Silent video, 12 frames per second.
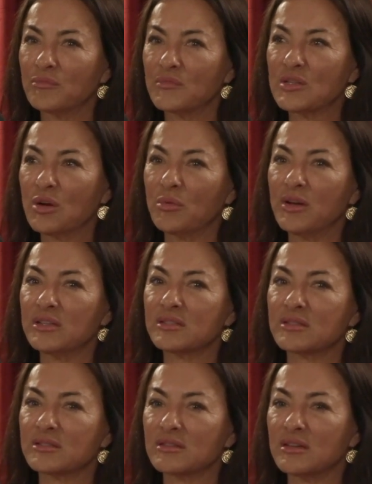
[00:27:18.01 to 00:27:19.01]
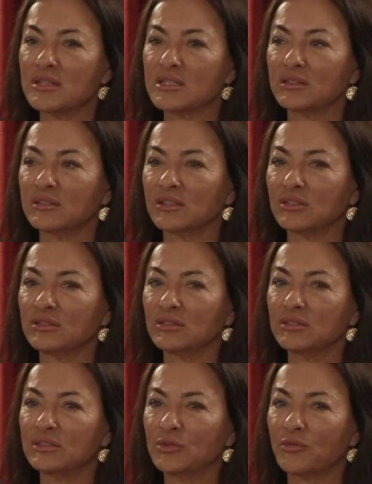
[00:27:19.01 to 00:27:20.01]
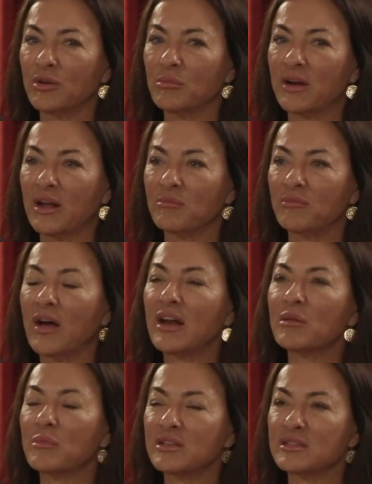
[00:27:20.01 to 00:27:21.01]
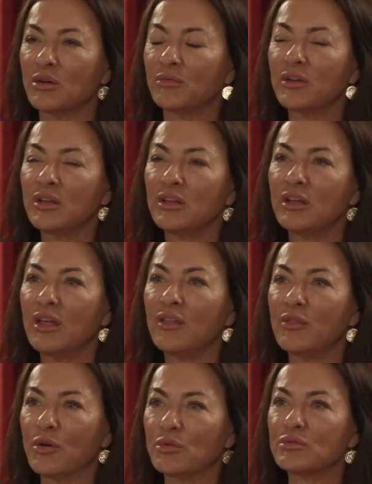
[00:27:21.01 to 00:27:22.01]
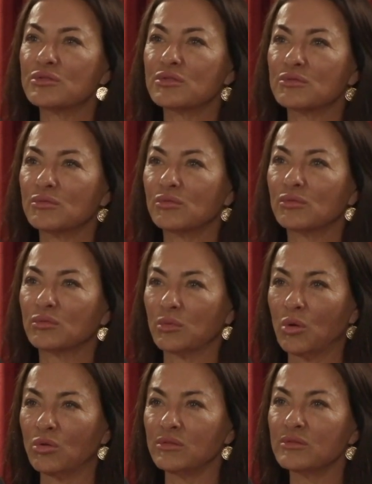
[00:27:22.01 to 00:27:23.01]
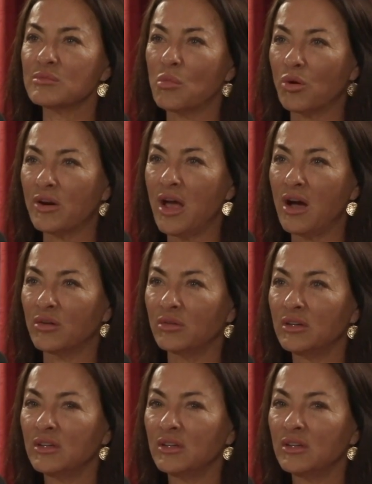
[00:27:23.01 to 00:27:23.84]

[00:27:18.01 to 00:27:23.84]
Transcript: So it's a little different, but I'm finding myself in those roles more now.